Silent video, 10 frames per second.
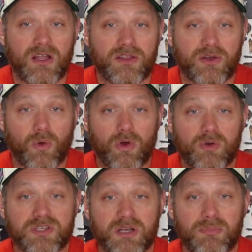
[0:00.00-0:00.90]
The order
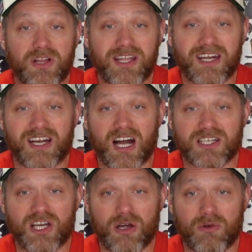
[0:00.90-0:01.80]
was completed in
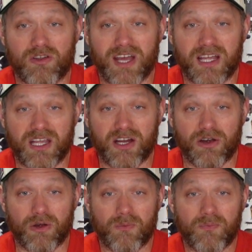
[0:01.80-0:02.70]
October of that
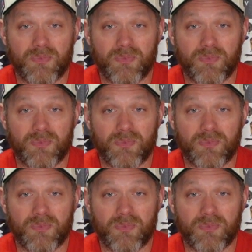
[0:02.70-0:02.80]
year.